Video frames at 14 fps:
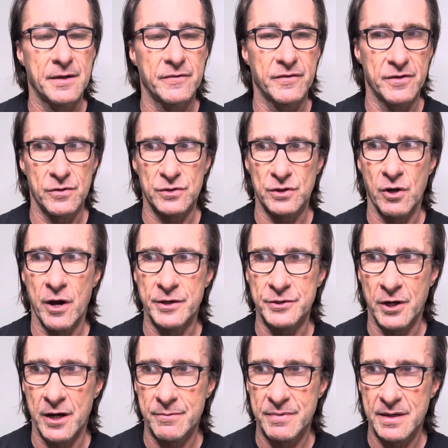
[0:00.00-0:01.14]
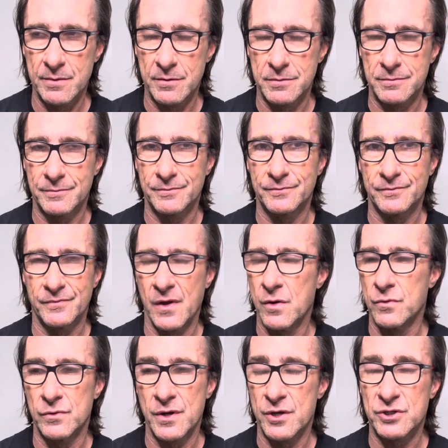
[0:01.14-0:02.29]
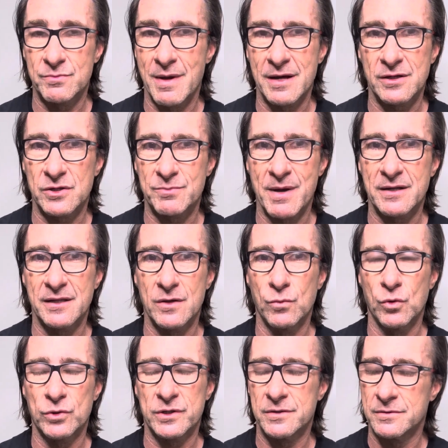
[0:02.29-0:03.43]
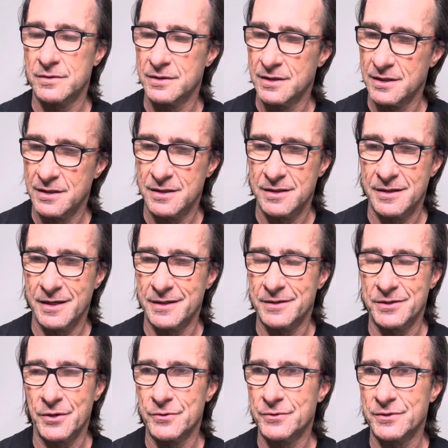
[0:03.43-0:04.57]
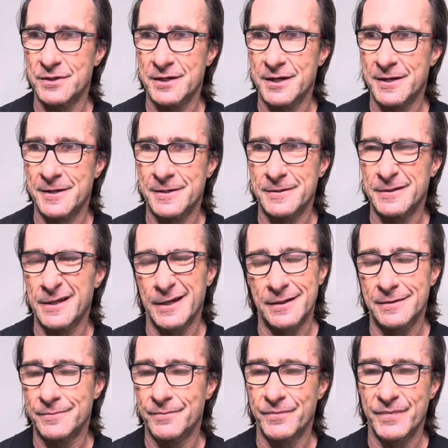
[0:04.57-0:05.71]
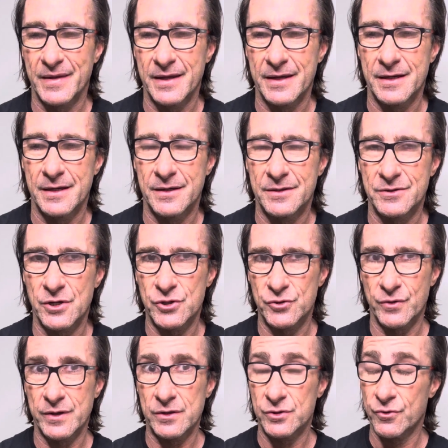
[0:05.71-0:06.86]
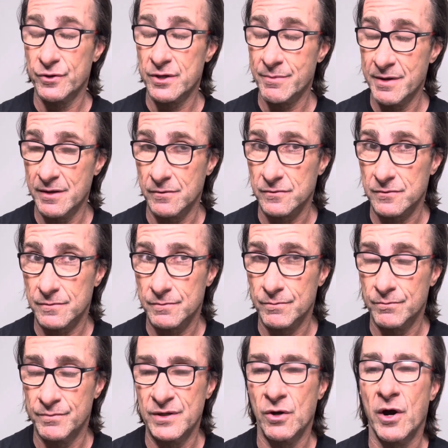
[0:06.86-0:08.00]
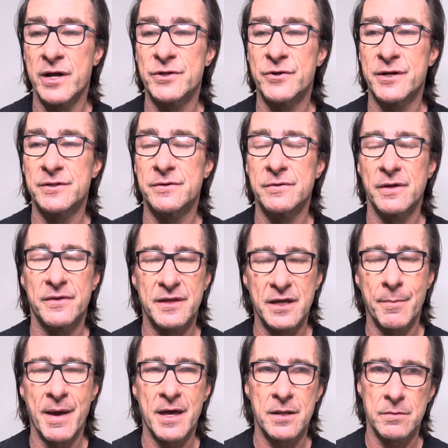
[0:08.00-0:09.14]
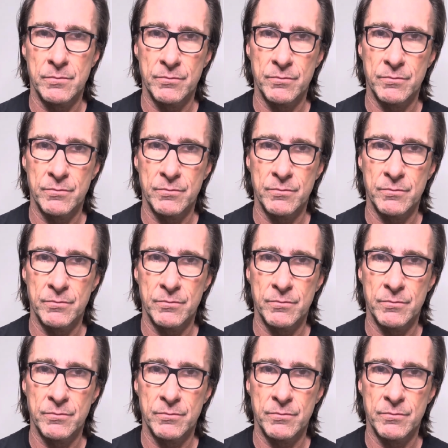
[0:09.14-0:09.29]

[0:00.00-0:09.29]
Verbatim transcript: For those lion diet people, no, no smart sparkling water, and don't, uh, yeah, don't drink during your meals. Be hydrated. Think about it